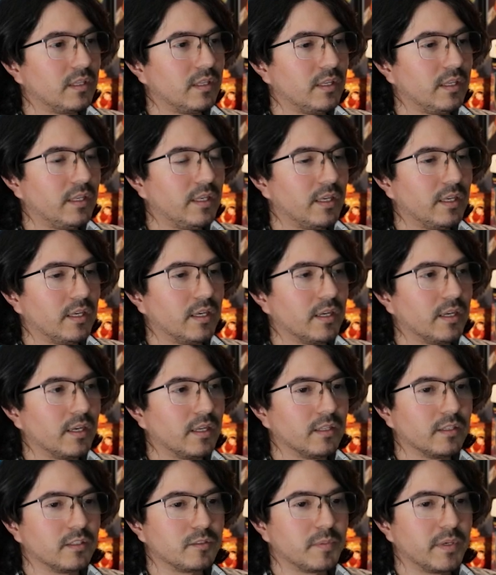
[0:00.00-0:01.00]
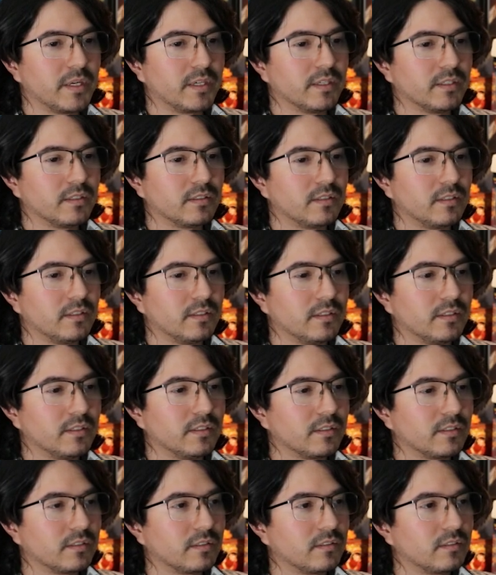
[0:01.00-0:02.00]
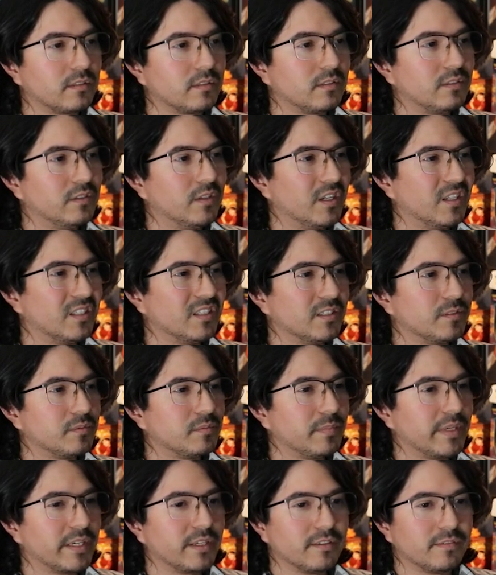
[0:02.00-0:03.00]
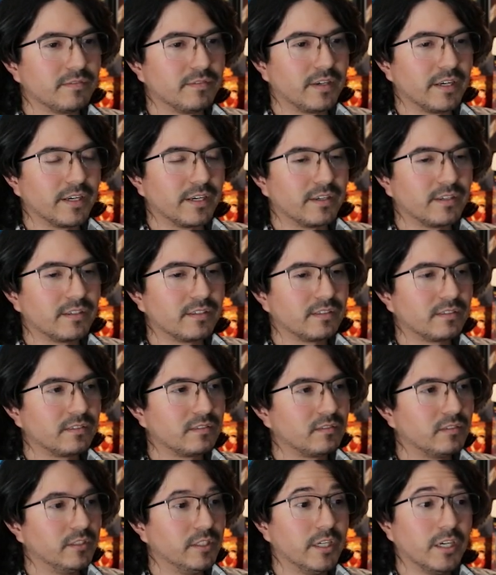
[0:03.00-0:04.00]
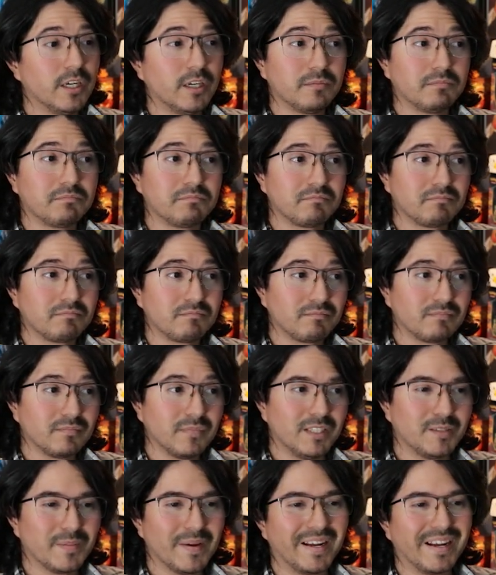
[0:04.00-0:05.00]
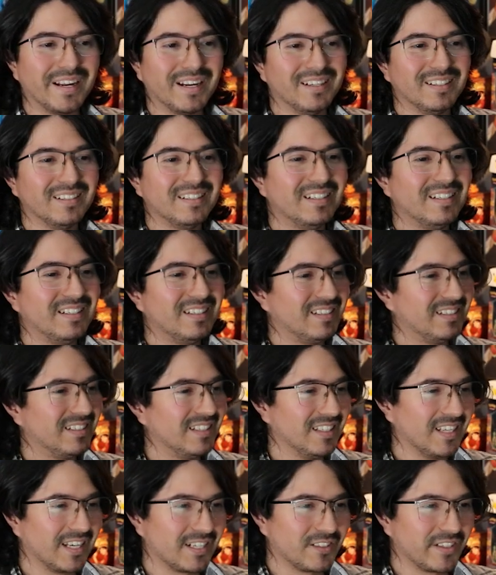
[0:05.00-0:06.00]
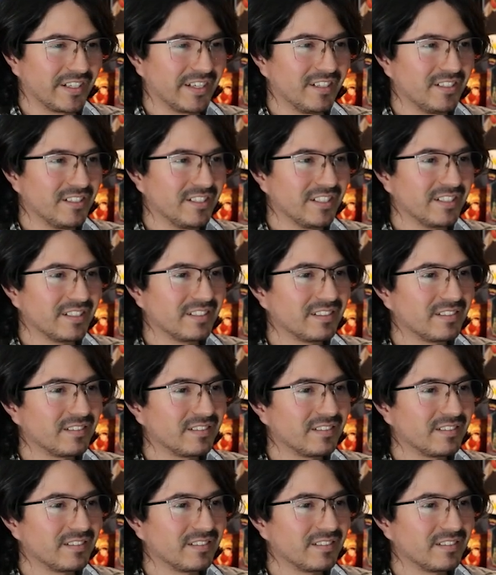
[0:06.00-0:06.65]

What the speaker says: Yeah, let's make it the... No, let's make it a fire. No, let's make it electric energy.